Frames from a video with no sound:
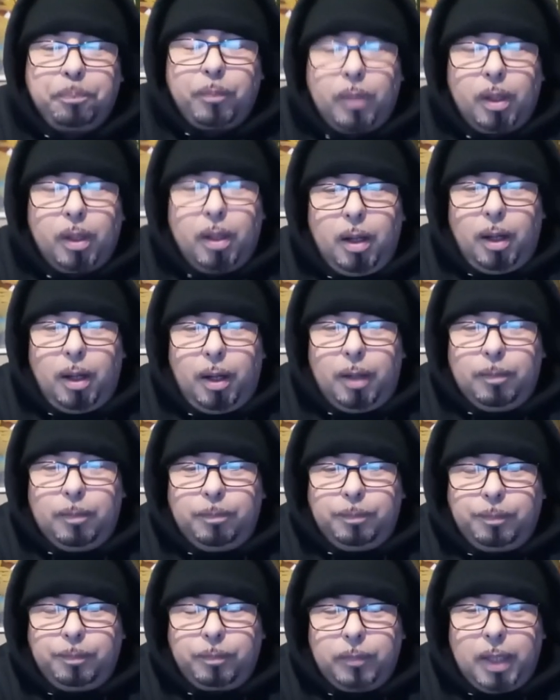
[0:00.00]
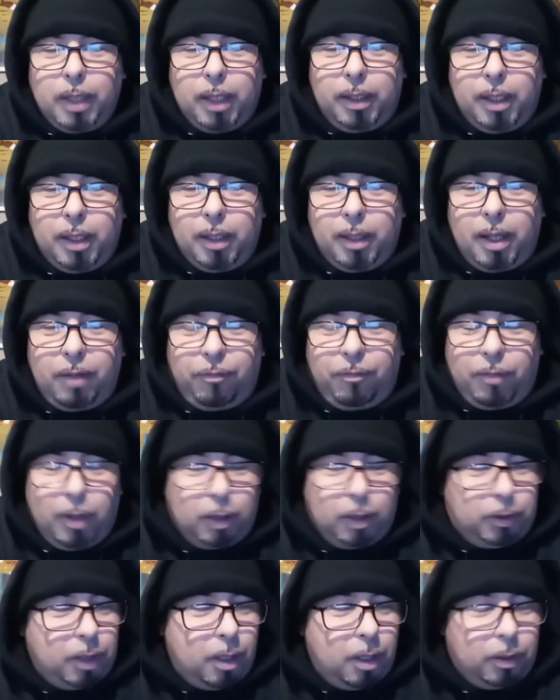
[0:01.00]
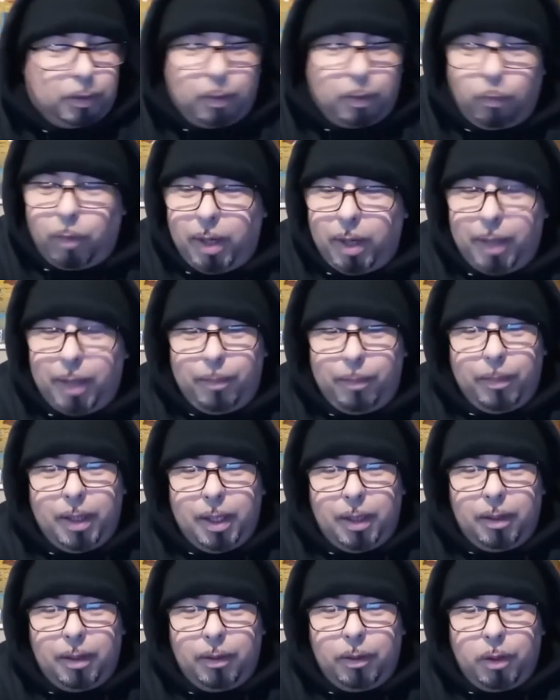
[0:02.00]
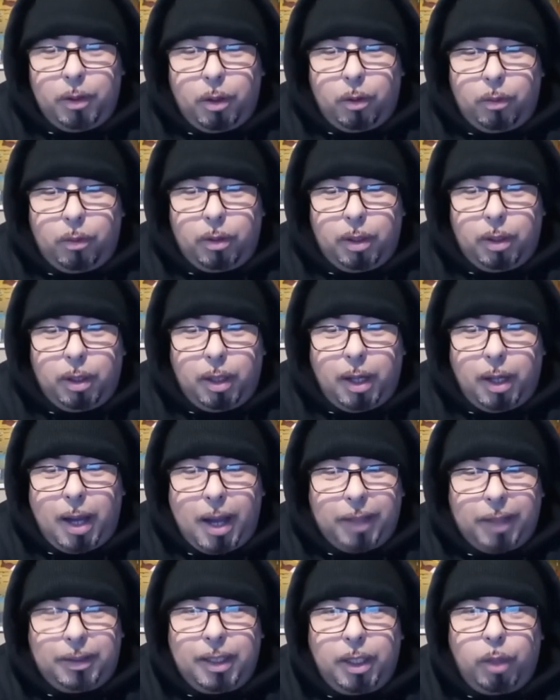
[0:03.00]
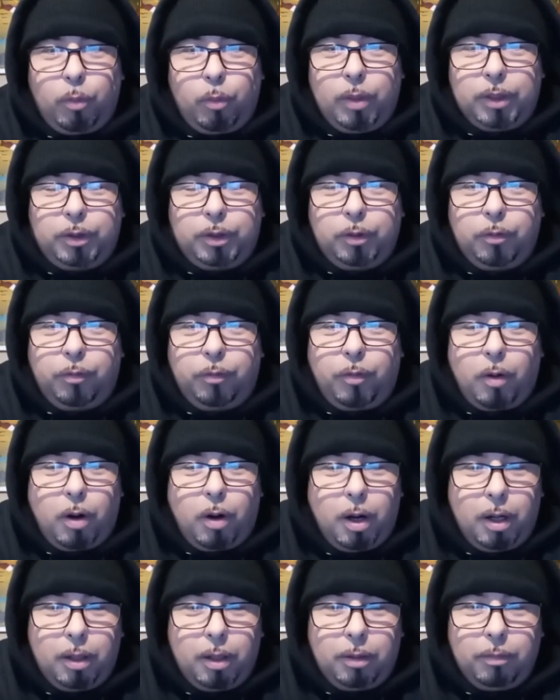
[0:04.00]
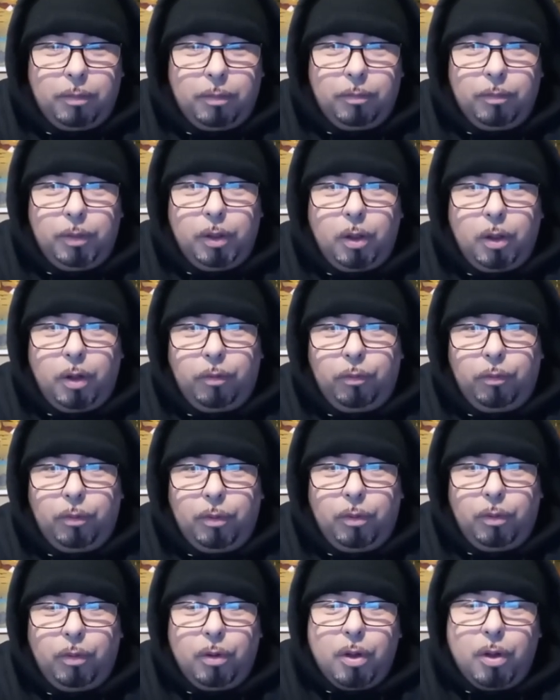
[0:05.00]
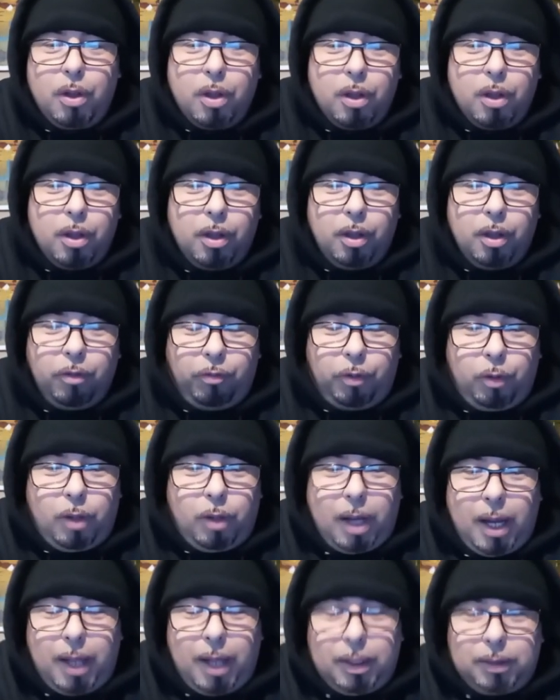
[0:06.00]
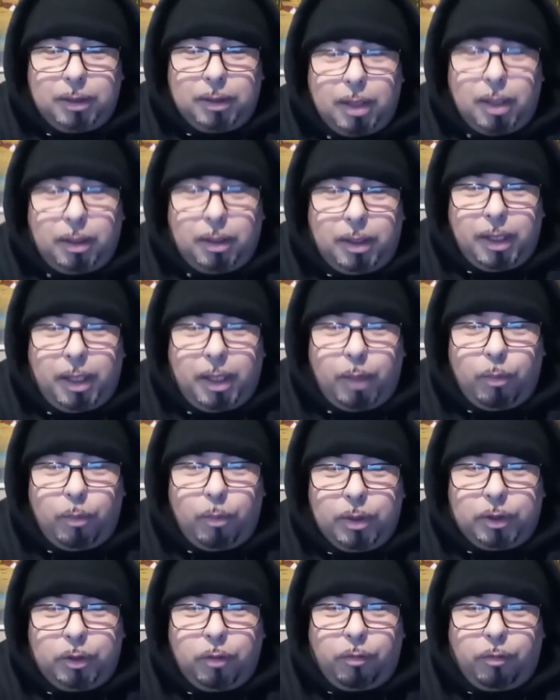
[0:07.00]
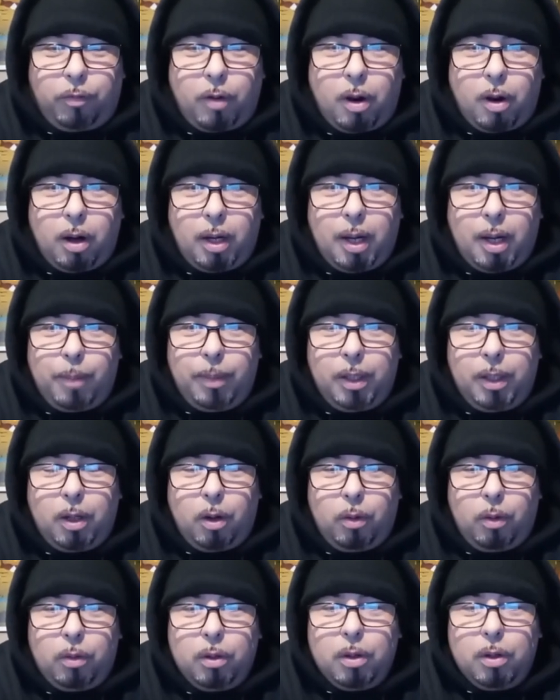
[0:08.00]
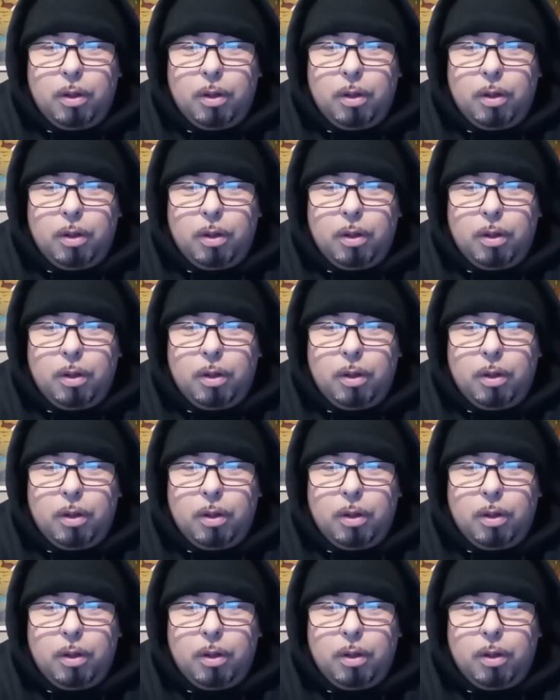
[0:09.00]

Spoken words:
at the end of the day, fuck Charleston White, man. You know, I think you went too far. You know, if you guys think you went too far, let me know.